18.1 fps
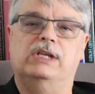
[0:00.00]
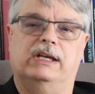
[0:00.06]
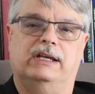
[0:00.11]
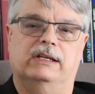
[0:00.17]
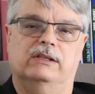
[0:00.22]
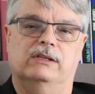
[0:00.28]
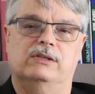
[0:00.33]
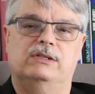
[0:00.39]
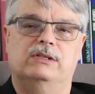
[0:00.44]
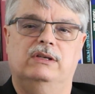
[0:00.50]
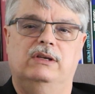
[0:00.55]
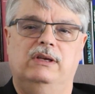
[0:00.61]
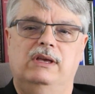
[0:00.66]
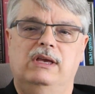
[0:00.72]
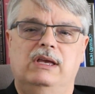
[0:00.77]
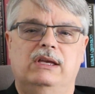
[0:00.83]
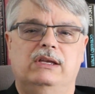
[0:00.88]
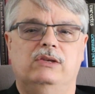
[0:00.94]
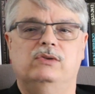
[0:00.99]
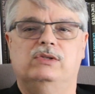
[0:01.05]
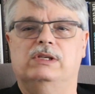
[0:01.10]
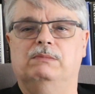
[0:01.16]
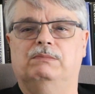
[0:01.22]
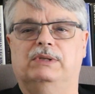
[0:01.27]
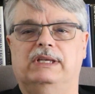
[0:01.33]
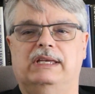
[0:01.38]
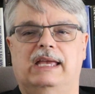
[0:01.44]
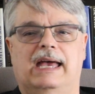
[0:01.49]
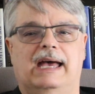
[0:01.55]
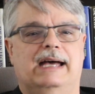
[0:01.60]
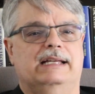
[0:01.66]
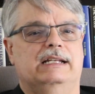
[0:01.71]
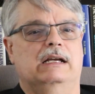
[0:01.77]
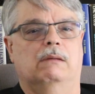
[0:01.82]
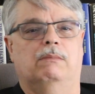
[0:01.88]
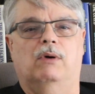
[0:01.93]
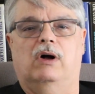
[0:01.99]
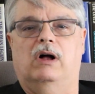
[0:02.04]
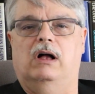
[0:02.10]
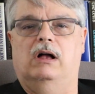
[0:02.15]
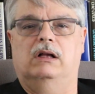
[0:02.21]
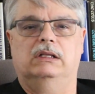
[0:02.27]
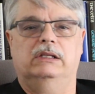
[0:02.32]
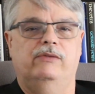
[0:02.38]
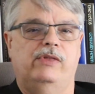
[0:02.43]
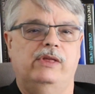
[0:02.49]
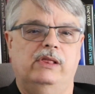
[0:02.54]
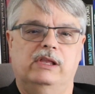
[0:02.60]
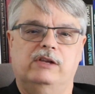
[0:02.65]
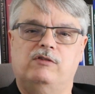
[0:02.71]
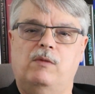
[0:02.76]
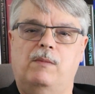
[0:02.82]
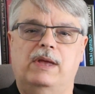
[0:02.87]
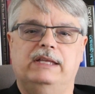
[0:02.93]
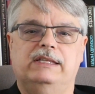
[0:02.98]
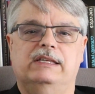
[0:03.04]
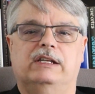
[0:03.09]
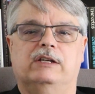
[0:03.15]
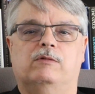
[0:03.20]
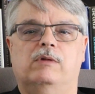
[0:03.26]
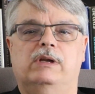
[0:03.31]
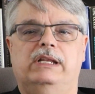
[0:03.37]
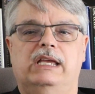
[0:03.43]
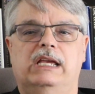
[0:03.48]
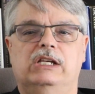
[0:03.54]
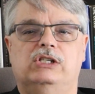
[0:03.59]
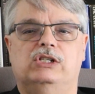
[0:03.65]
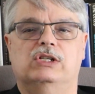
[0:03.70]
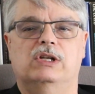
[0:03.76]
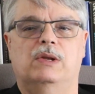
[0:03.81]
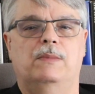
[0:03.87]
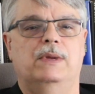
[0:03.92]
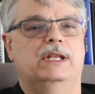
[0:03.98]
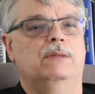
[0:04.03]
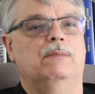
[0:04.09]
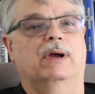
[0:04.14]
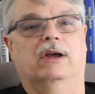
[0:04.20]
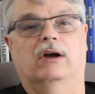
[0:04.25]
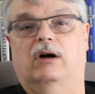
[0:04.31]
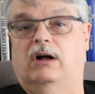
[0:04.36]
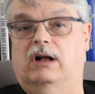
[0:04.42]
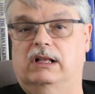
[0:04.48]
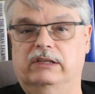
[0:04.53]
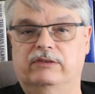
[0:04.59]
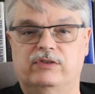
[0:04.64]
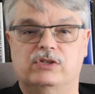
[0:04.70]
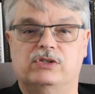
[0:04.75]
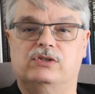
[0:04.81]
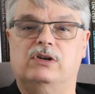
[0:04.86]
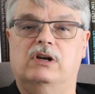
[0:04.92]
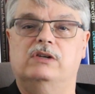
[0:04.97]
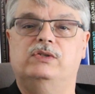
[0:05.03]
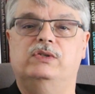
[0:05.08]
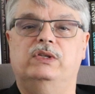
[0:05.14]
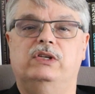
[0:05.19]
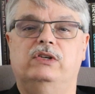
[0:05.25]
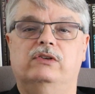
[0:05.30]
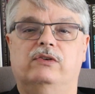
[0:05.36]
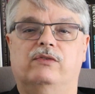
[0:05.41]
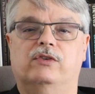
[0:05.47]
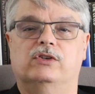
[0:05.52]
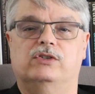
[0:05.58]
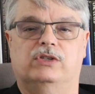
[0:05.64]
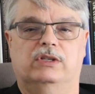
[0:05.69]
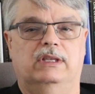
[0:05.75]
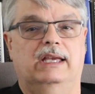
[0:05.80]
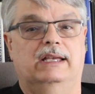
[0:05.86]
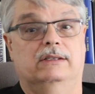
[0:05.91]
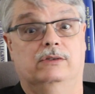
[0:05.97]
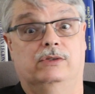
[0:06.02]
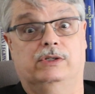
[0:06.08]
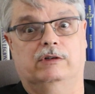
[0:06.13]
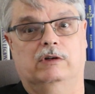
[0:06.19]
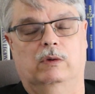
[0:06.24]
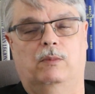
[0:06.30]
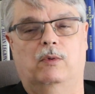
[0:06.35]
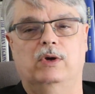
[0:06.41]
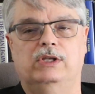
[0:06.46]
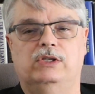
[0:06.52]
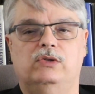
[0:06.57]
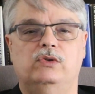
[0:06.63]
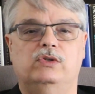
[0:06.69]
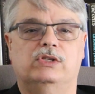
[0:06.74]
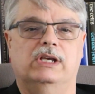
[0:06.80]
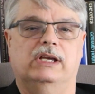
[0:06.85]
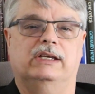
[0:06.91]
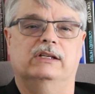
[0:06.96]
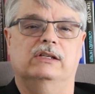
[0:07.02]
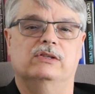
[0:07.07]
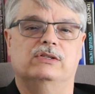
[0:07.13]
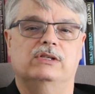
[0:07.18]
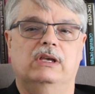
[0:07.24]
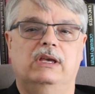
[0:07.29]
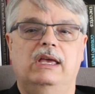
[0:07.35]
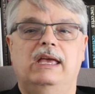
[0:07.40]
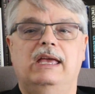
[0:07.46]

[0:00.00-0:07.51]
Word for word: seconds. You simply add up all of the electromagnetic radiation emitted by all of the stars in the universe in that 0.2 seconds